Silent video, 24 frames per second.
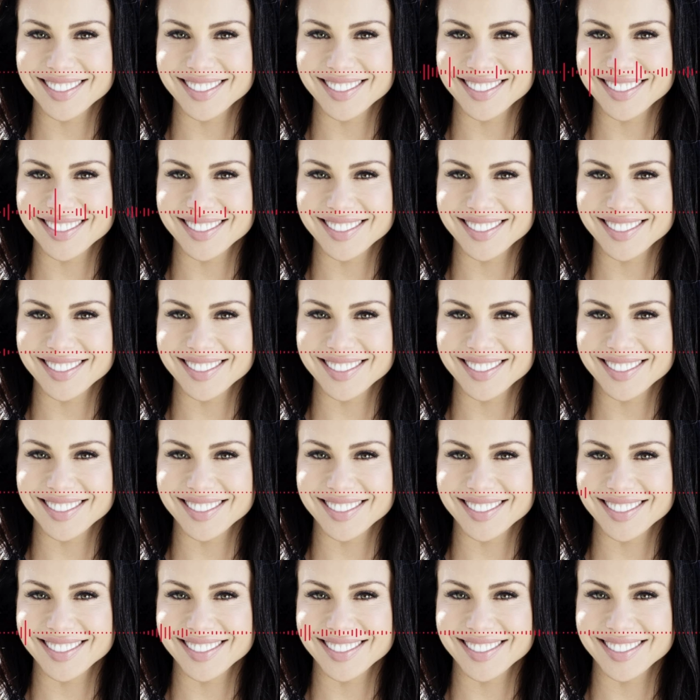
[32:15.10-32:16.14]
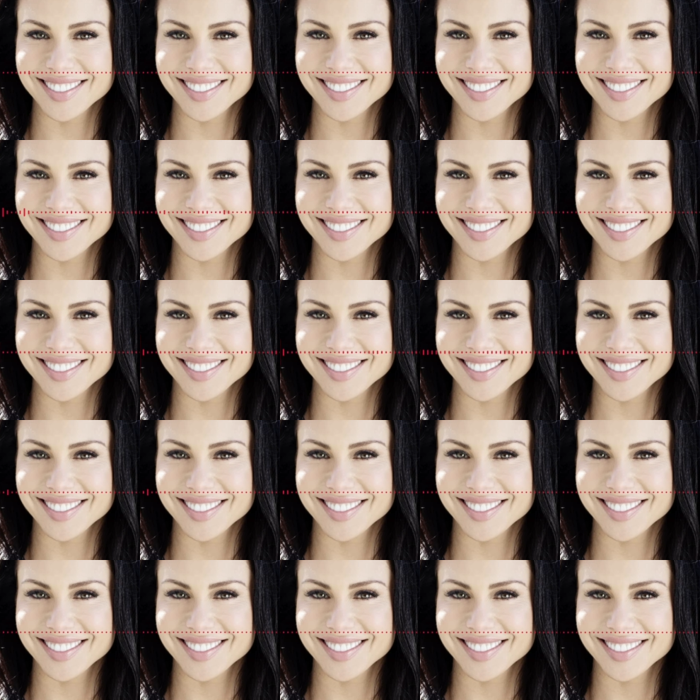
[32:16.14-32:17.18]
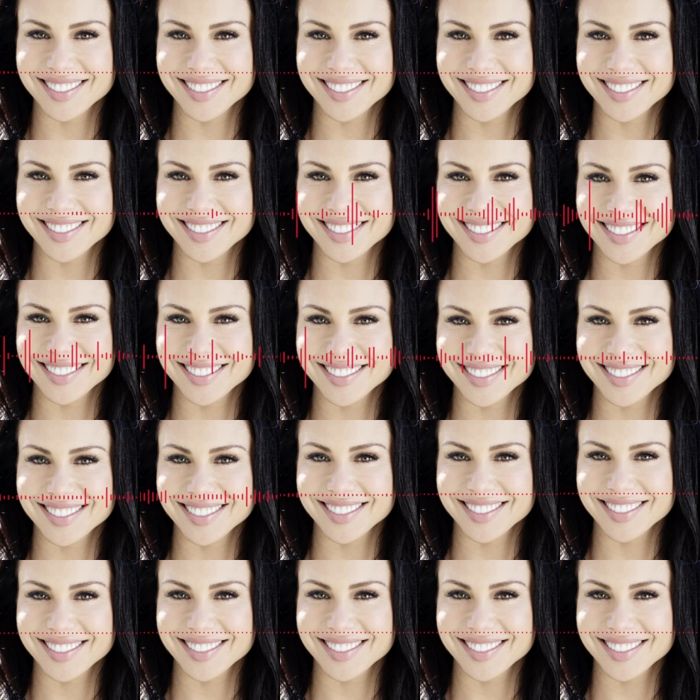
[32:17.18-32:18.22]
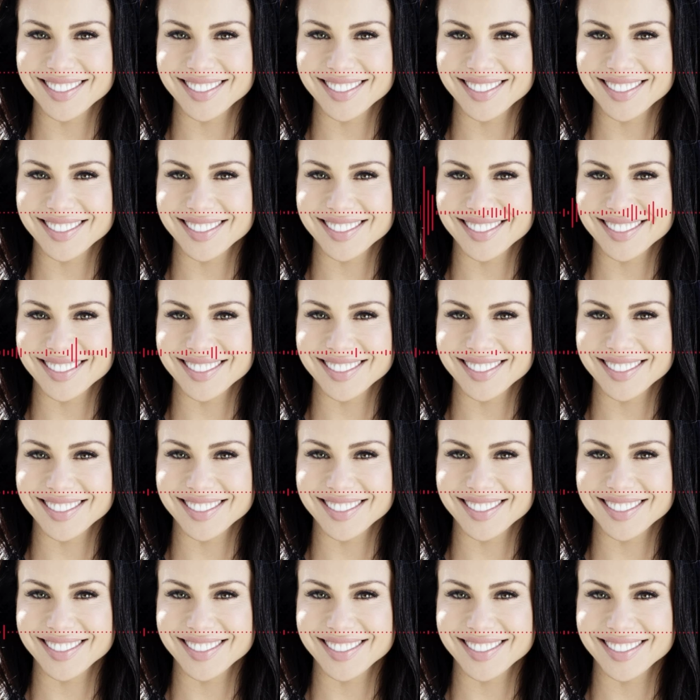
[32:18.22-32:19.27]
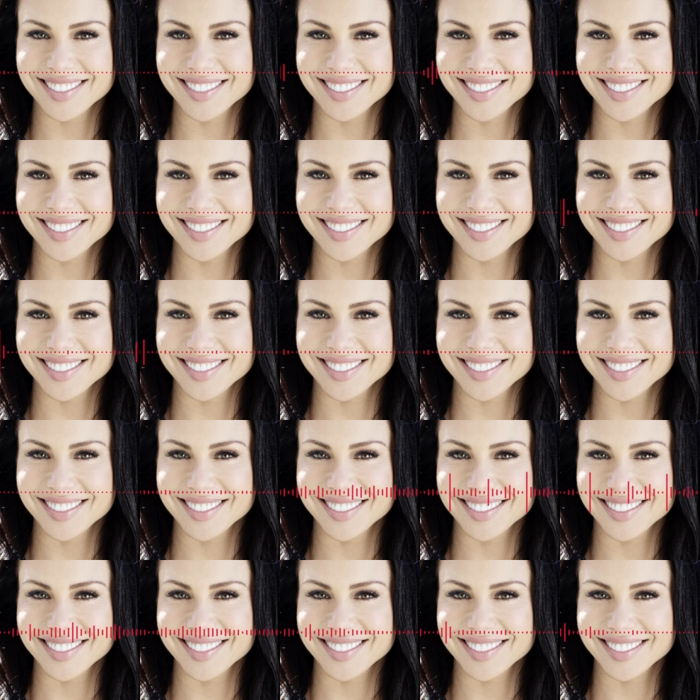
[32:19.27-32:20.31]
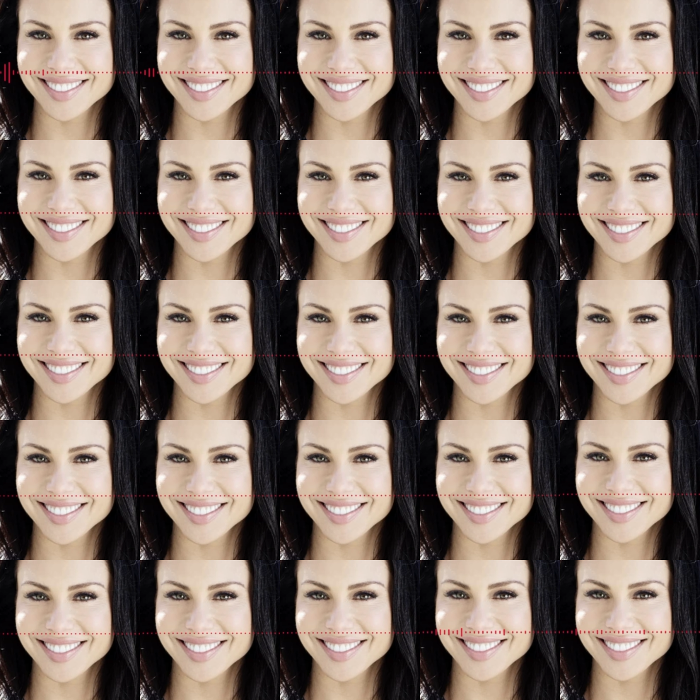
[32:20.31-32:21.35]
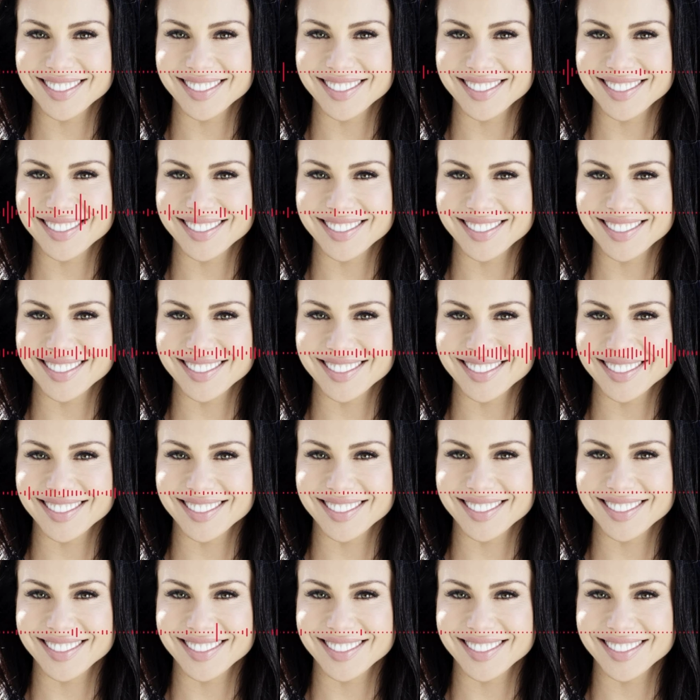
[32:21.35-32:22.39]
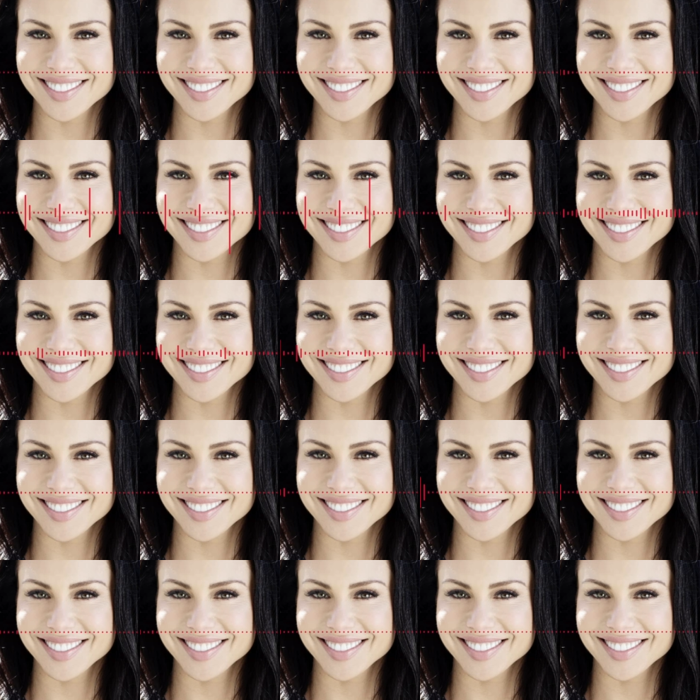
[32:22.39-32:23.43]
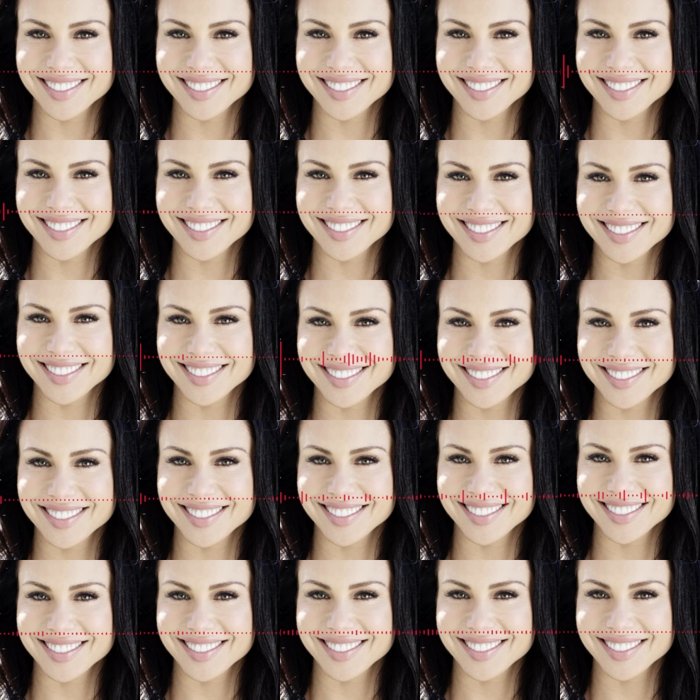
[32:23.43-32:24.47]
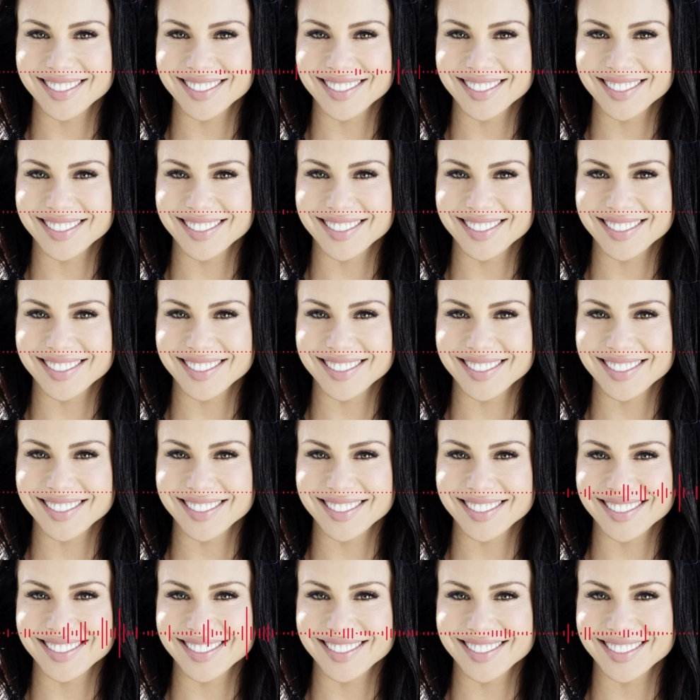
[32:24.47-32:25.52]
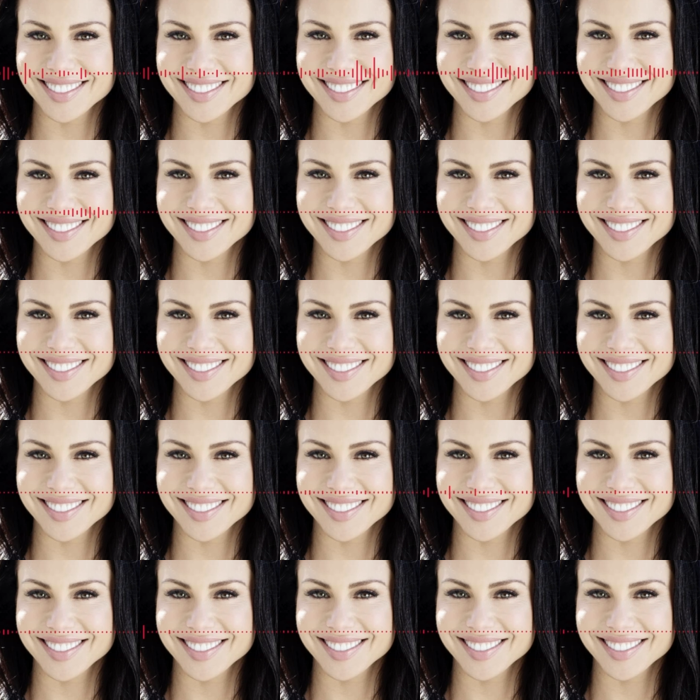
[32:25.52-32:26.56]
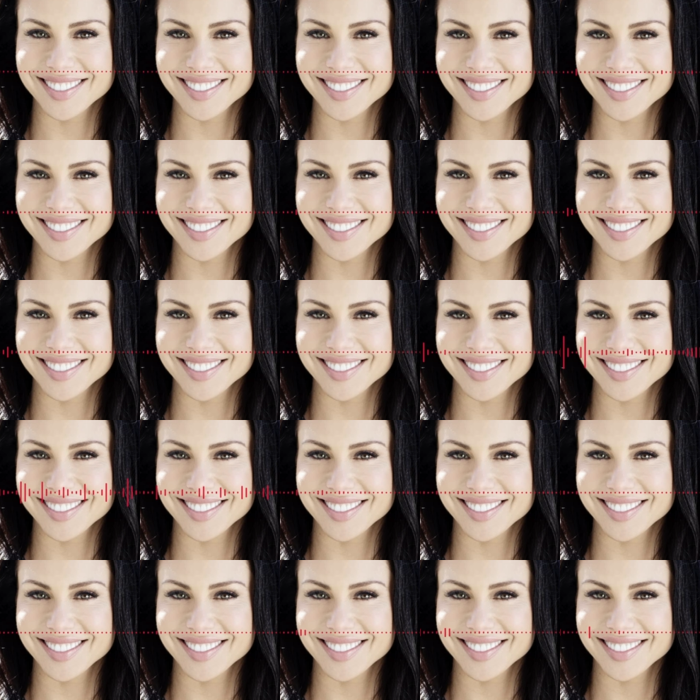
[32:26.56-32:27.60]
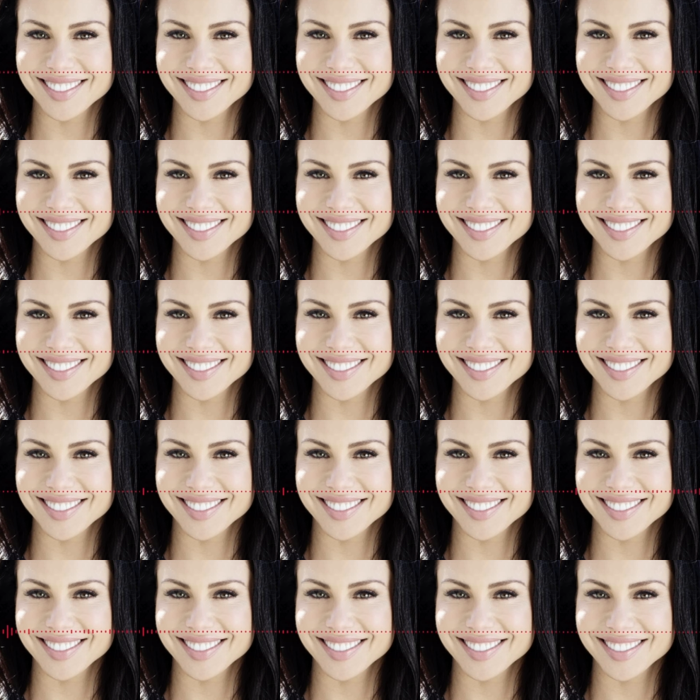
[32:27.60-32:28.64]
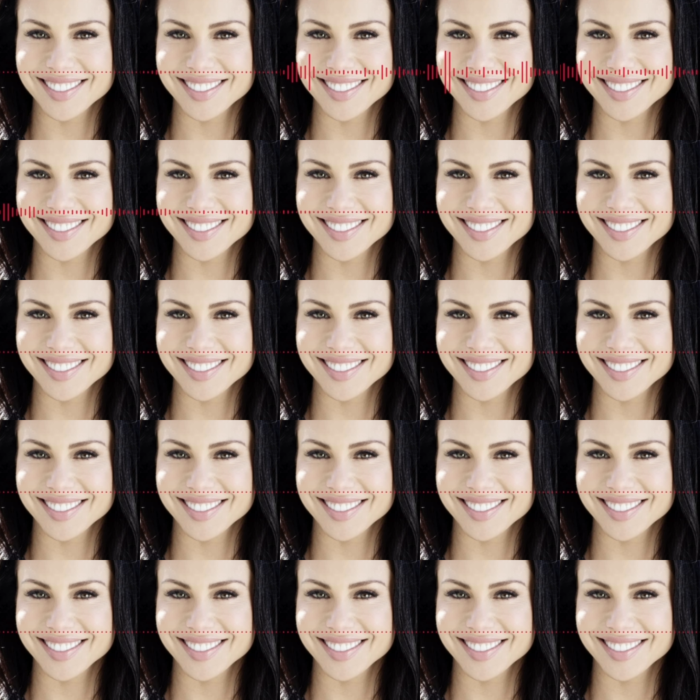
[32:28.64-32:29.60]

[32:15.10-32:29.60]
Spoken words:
So you actually need more. So really, if you are over the age of 35 and you wanted to optimize yourself, I would say hit 40 grams of protein. You cannot go wrong. And you distribute it throughout the day so that the machinery starts